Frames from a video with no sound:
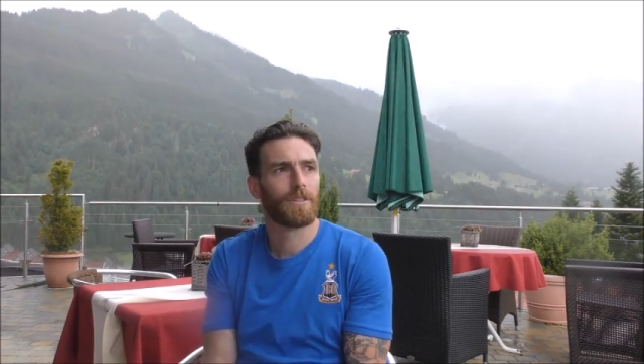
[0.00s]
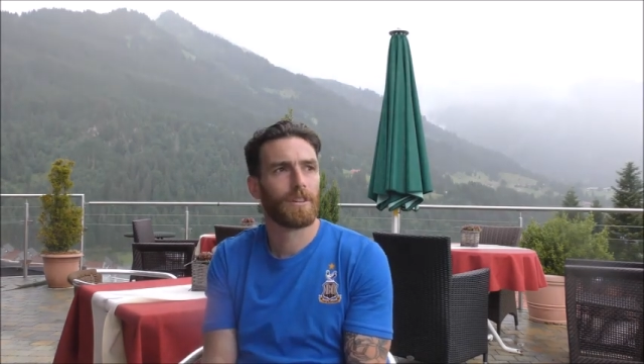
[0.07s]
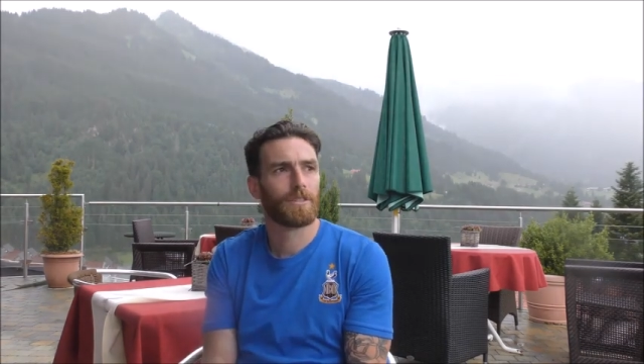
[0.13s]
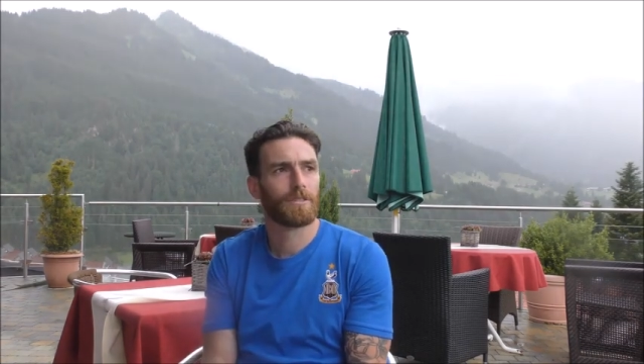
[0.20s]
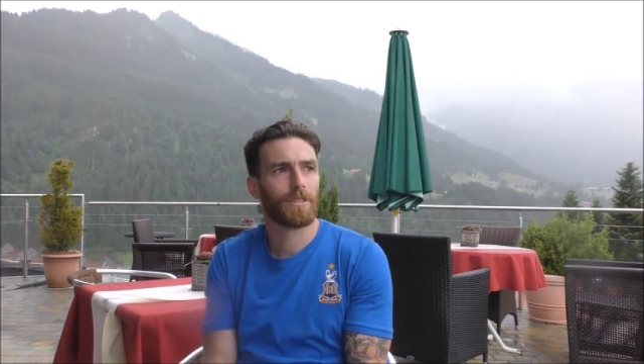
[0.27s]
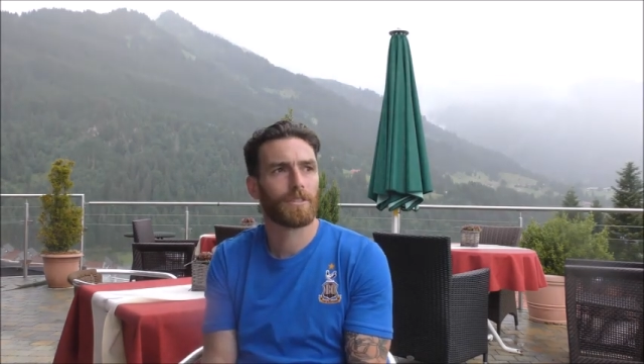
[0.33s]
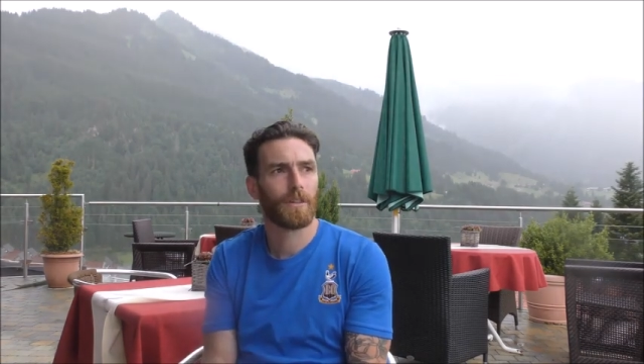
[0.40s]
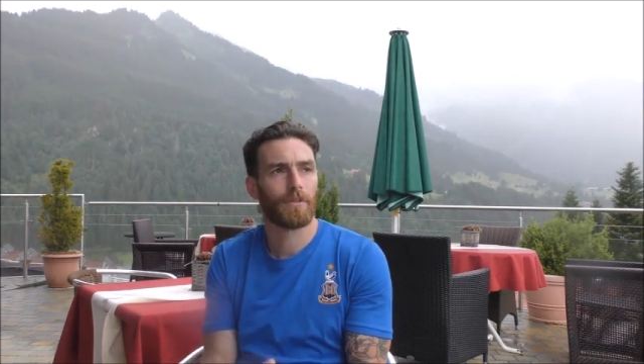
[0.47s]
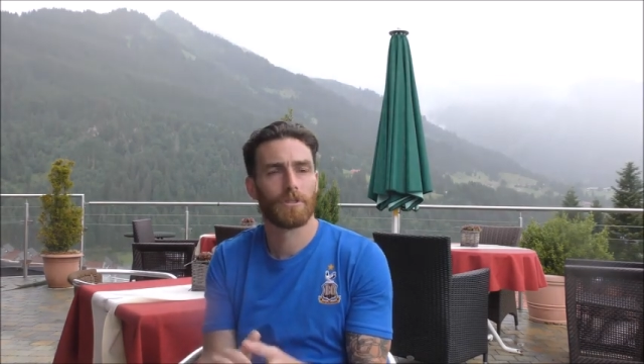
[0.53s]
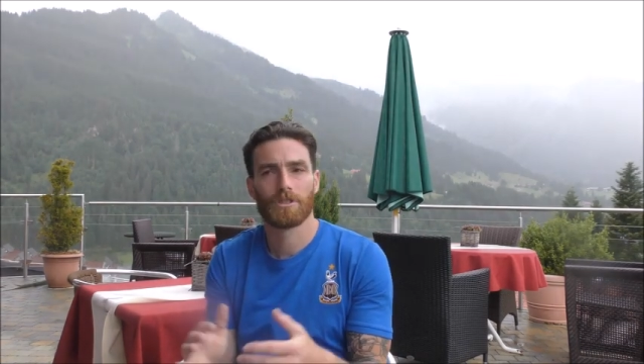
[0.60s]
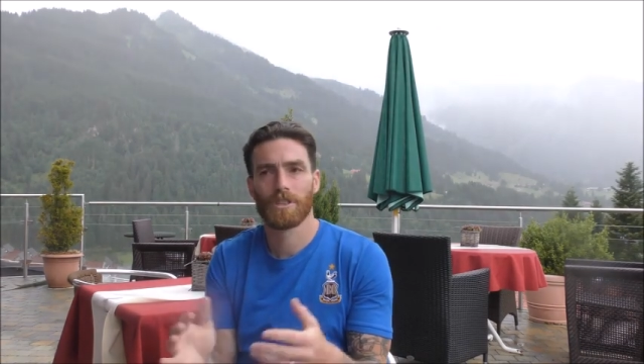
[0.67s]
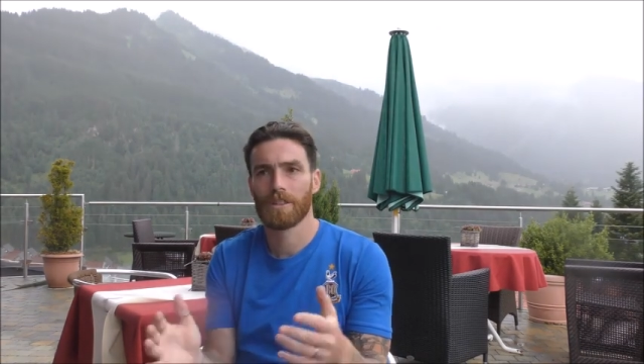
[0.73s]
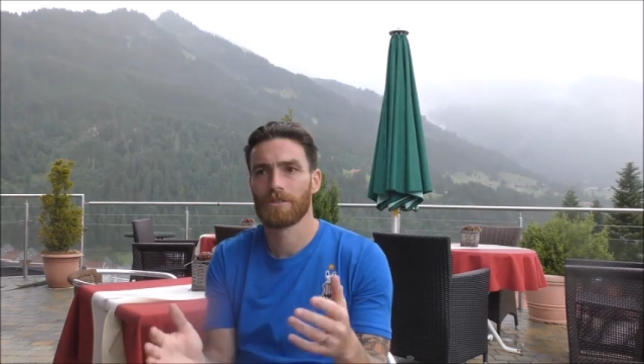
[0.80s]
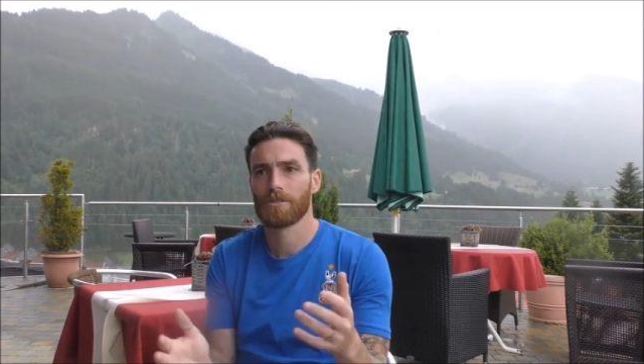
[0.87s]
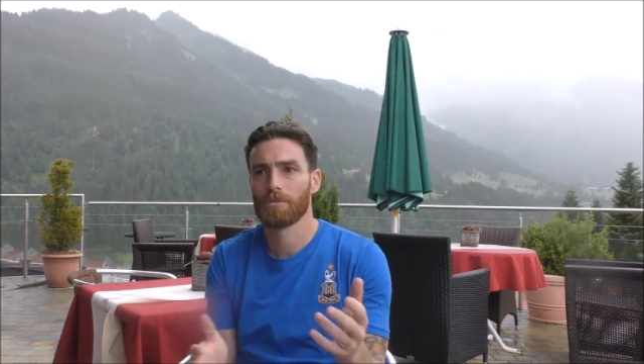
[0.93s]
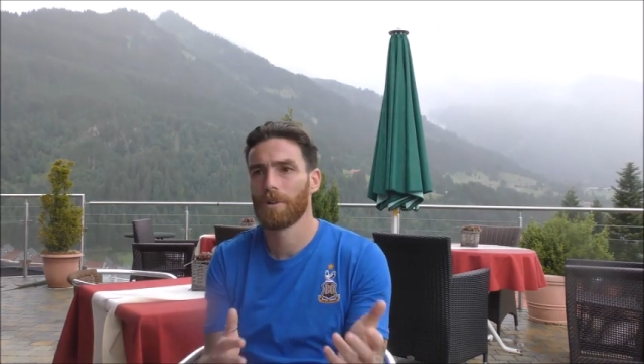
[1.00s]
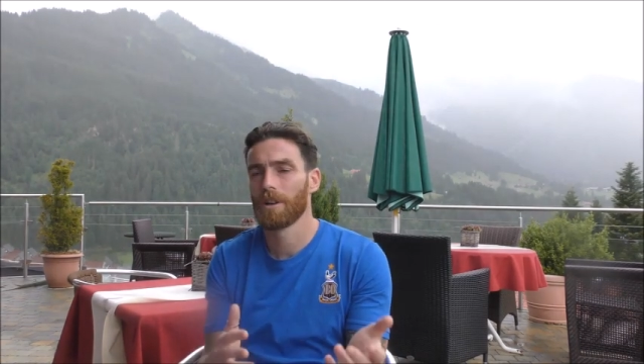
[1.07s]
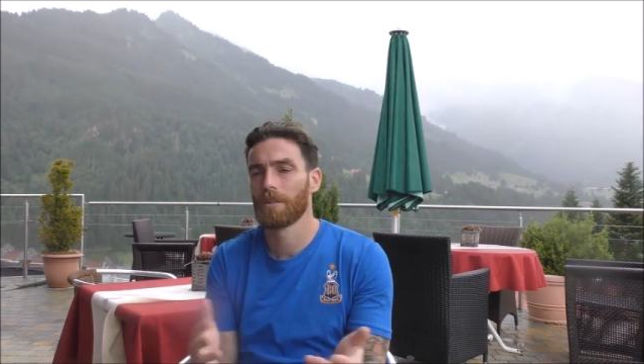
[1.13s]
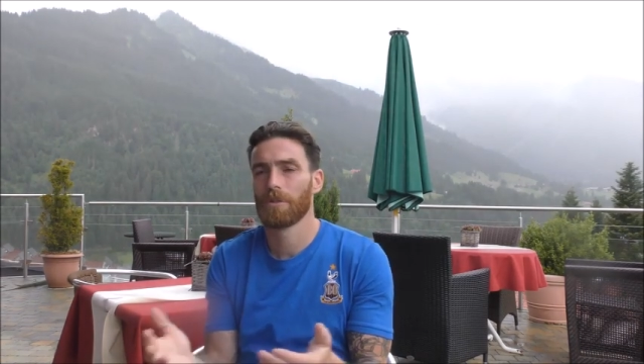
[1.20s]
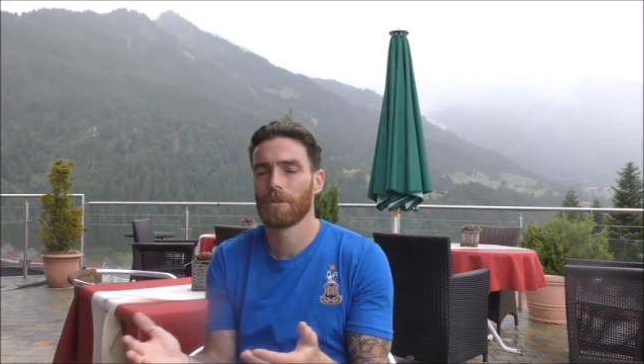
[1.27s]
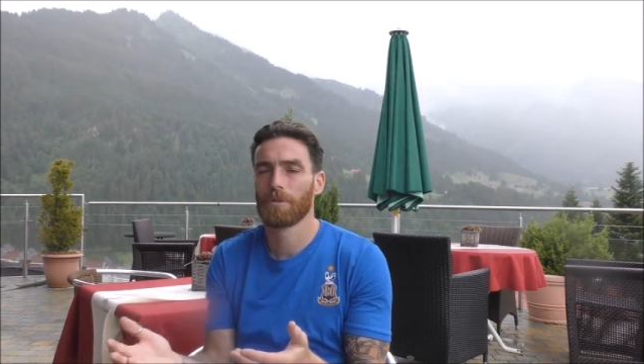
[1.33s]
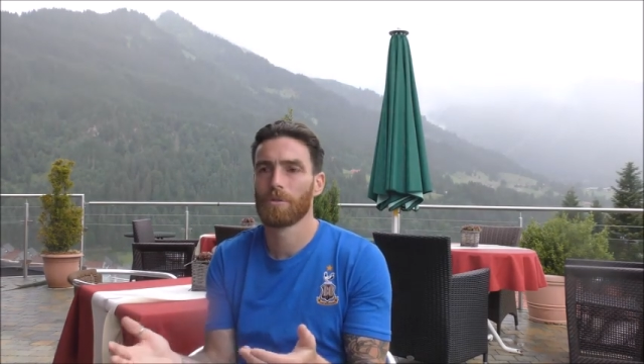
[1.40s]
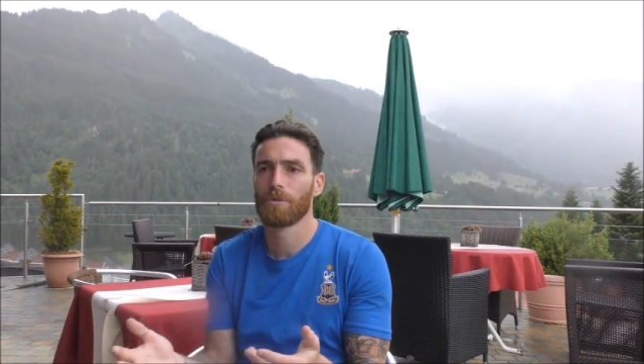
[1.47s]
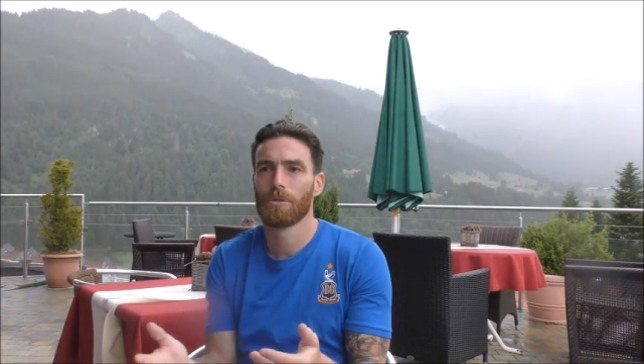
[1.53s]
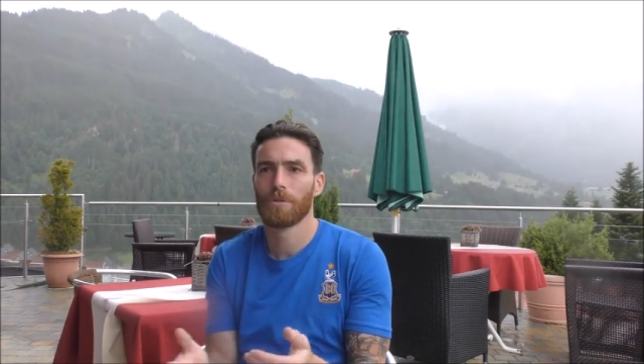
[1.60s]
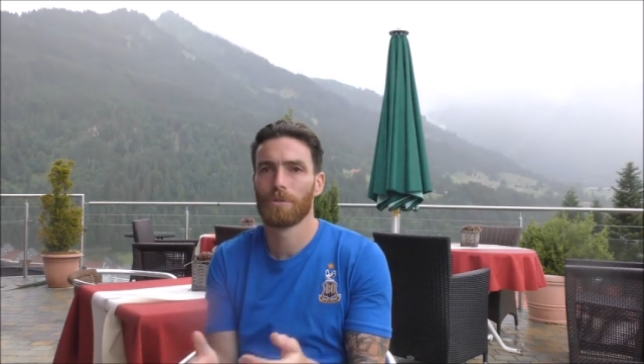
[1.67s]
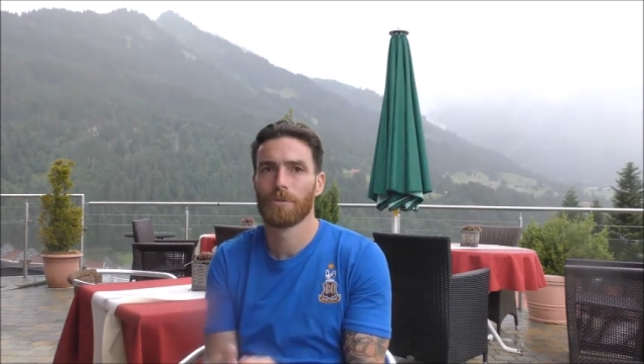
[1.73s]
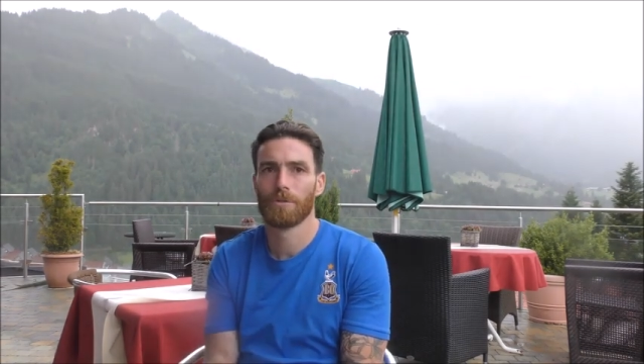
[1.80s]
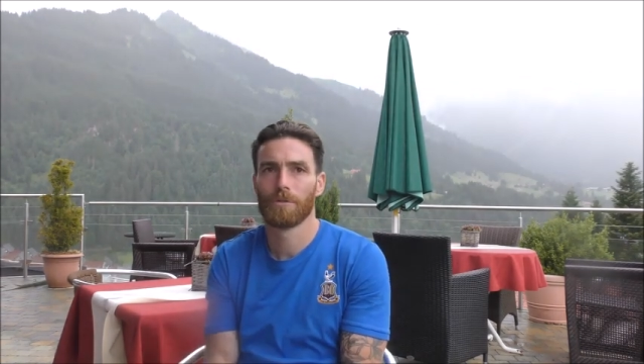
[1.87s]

just have a change wherever you go,